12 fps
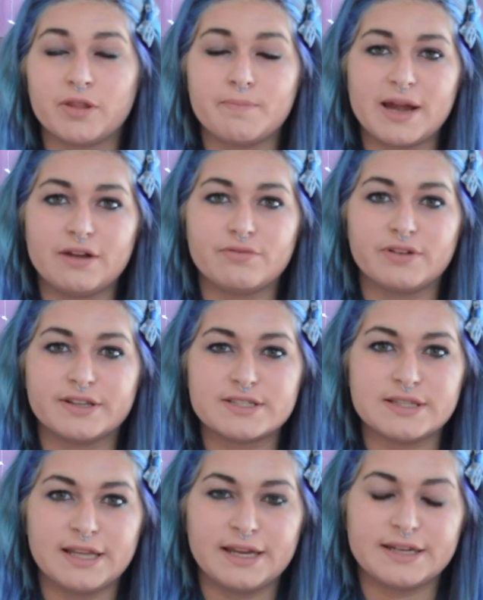the benefits
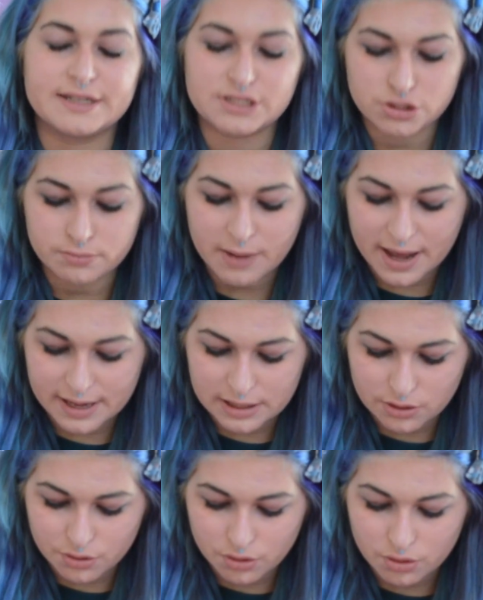needed to pay
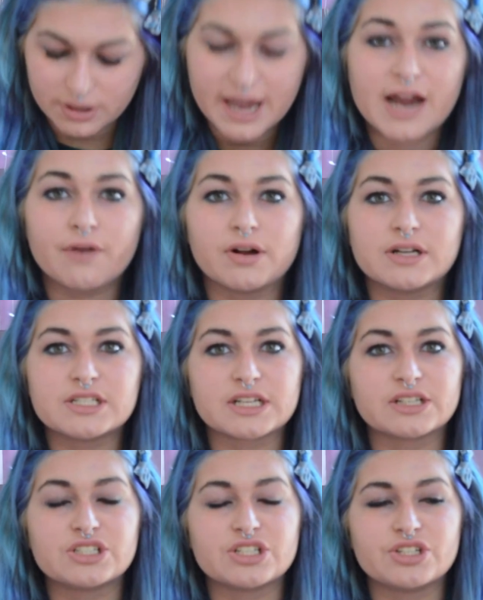your carer to
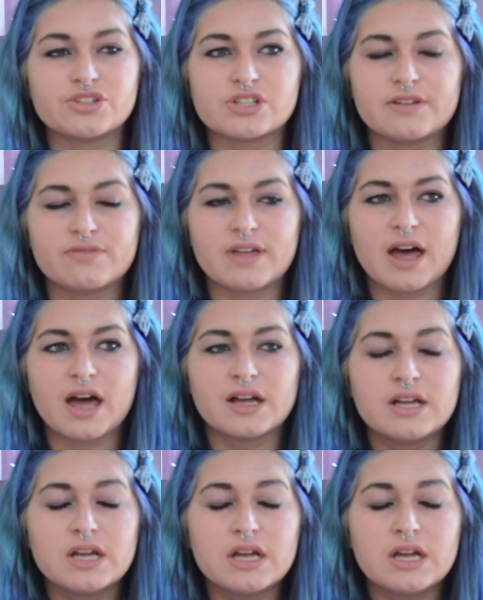continue to live there.